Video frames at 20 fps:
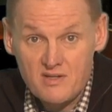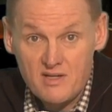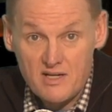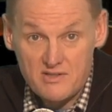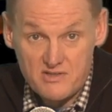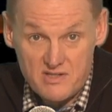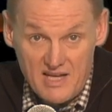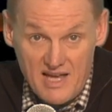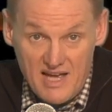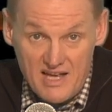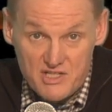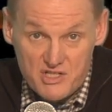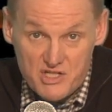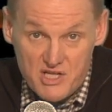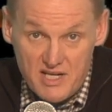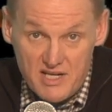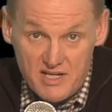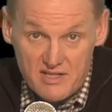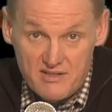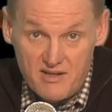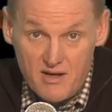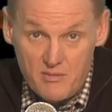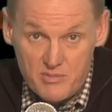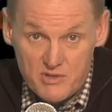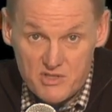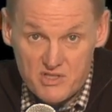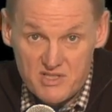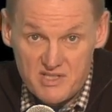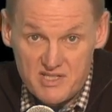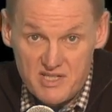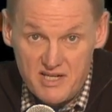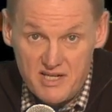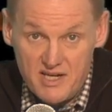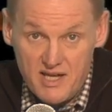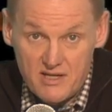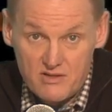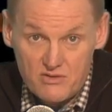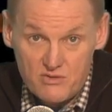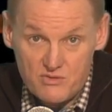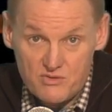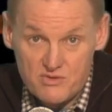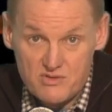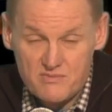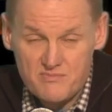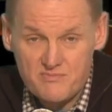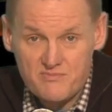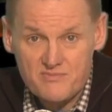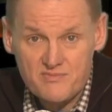as the Angeliq tablets contain lactose.